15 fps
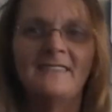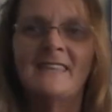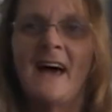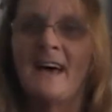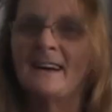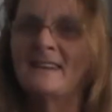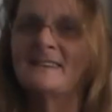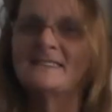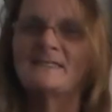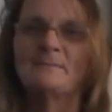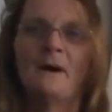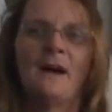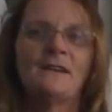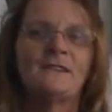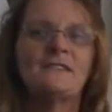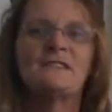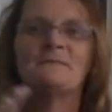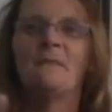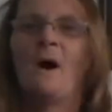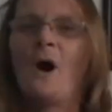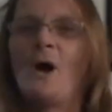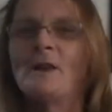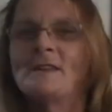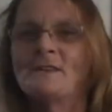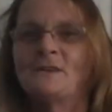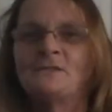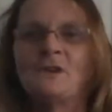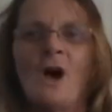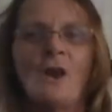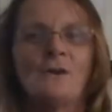That is my small little
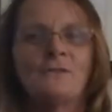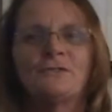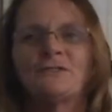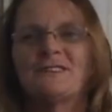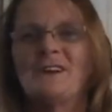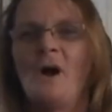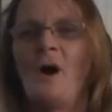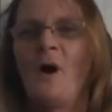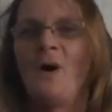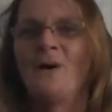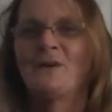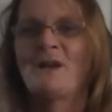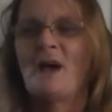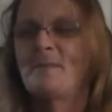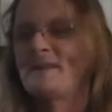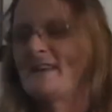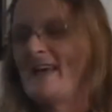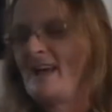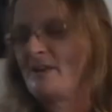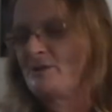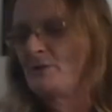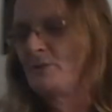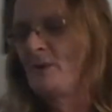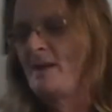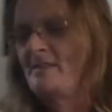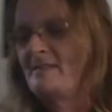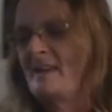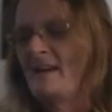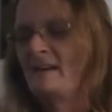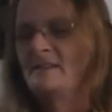Dollar Tree haul coming at you
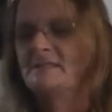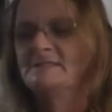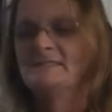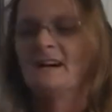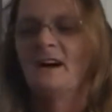right there.